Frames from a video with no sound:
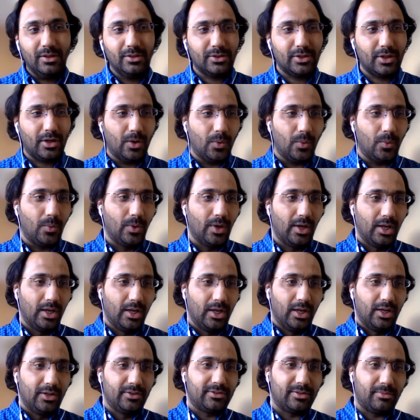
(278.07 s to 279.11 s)
So
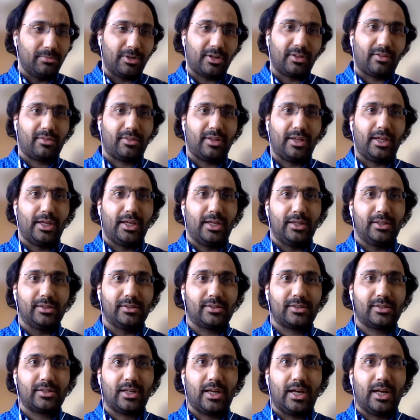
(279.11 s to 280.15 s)
some of the
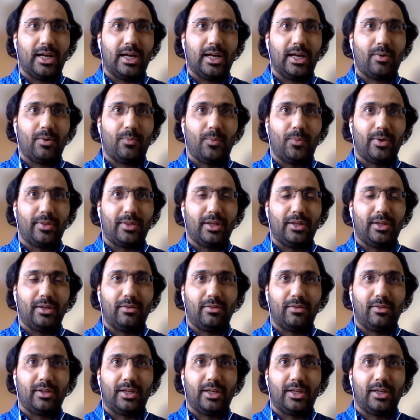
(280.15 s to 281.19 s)
things
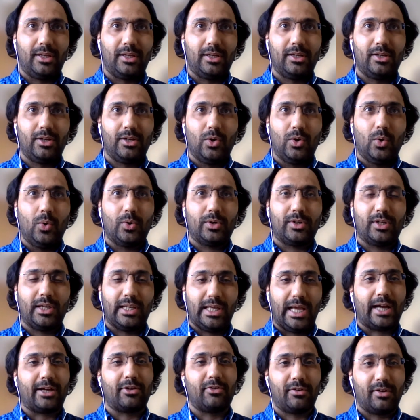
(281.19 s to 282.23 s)
within the
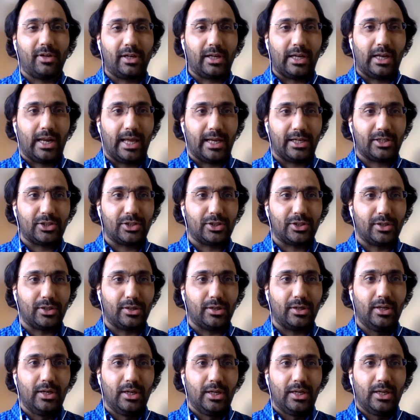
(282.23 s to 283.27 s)
quarterly aggregate
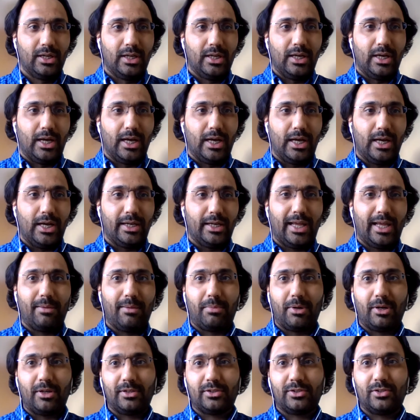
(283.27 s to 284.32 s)
collection
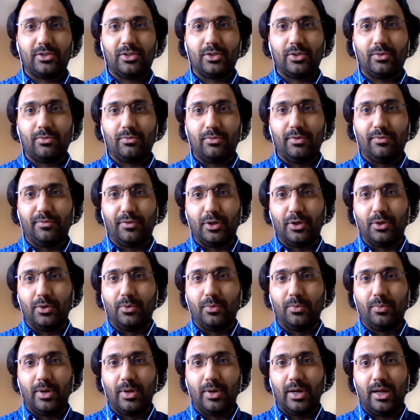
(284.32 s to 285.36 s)
enable us to
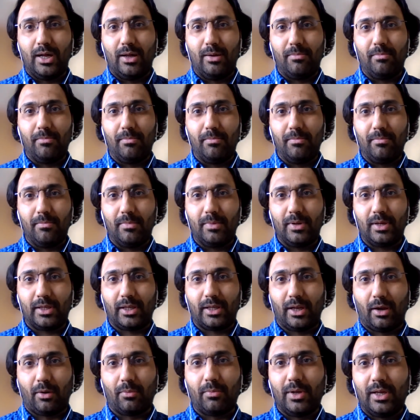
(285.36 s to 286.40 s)
review
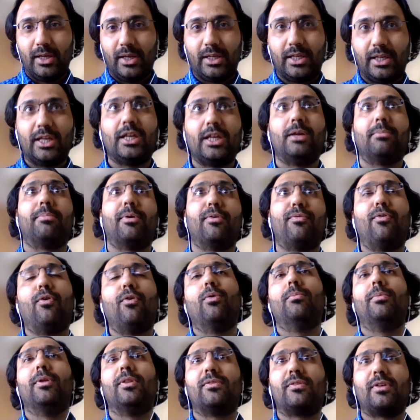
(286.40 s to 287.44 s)
key
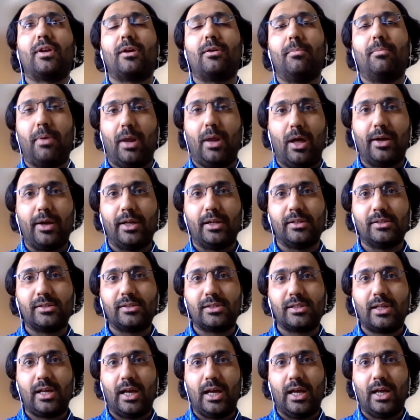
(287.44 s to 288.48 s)
performance and
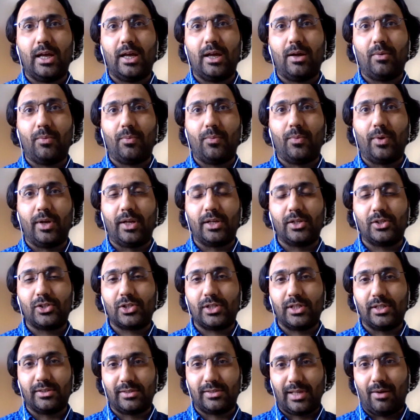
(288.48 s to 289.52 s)
compliance, which
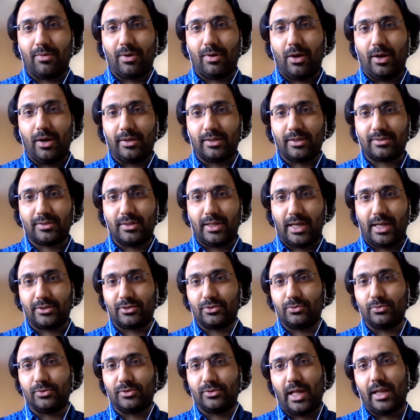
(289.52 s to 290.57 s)
is outlined as a
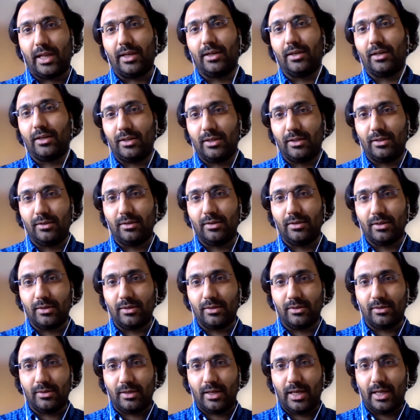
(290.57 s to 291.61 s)
national standard in
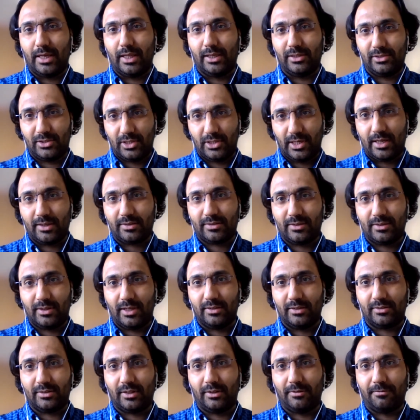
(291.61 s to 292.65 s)
the NHS
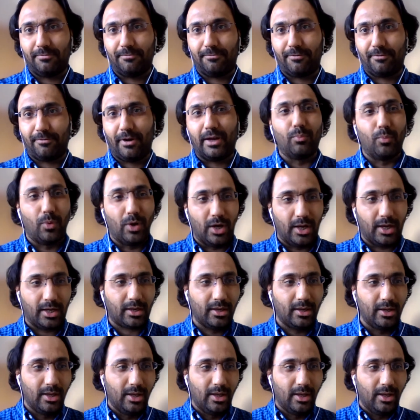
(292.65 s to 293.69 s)
CHC framework.